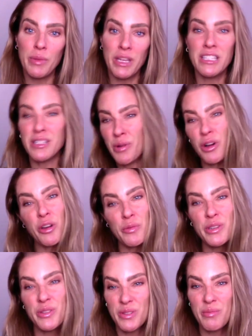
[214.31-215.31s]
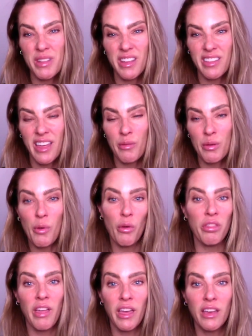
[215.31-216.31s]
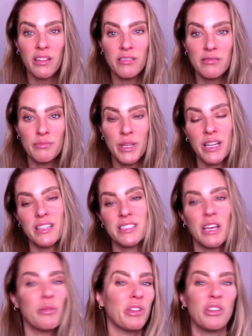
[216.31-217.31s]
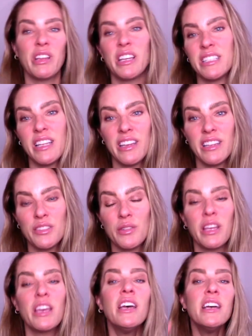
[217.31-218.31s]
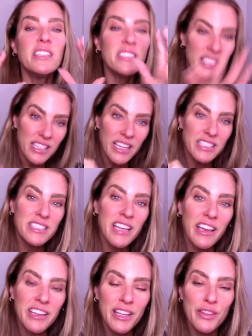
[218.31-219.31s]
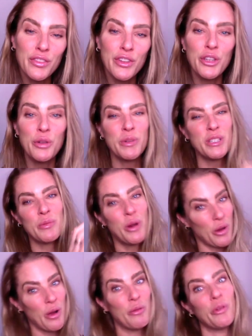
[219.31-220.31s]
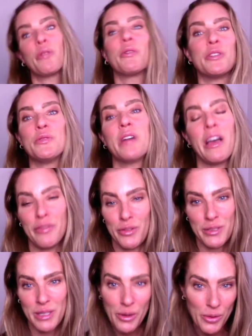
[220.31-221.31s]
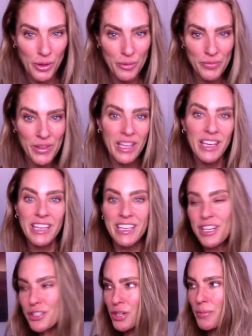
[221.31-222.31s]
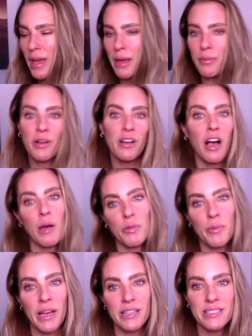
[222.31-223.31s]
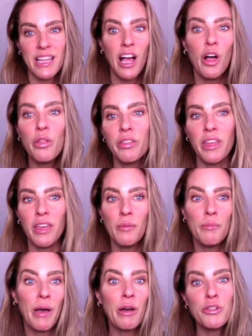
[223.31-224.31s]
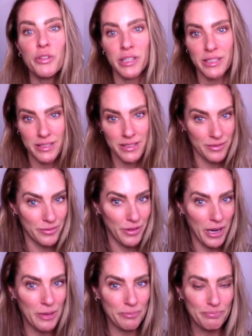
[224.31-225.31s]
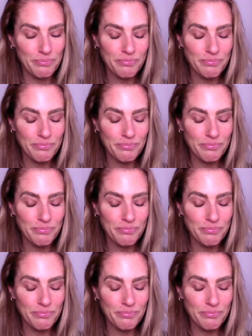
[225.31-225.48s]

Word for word: But tomorrow, can we do something that we both like? Because I really don't like Italian. So, like, tonight's Italian night for you, but tomorrow I really want to do Thai food. Is that cool? Yeah, sure, babe. Compromise, healthy, boundaries, right?